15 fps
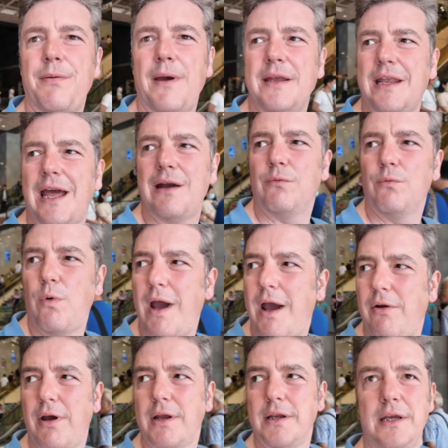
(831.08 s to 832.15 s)
find out
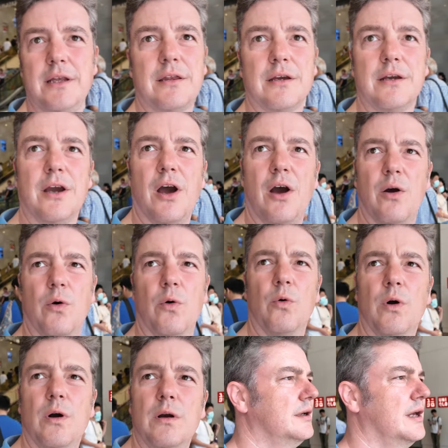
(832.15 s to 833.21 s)
where I need to
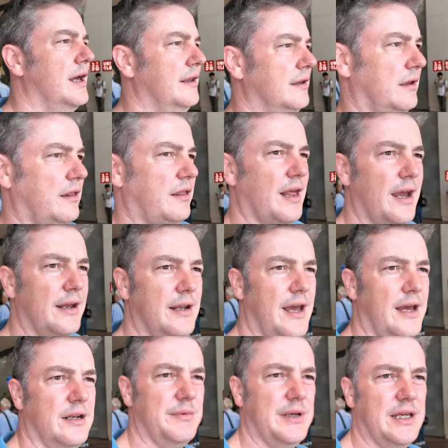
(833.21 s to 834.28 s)
go. Okay, there's a sign
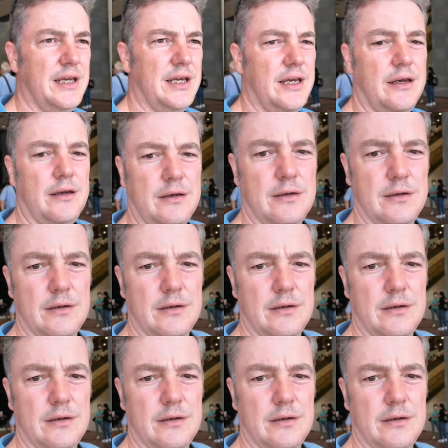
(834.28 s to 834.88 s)
ahead of me here.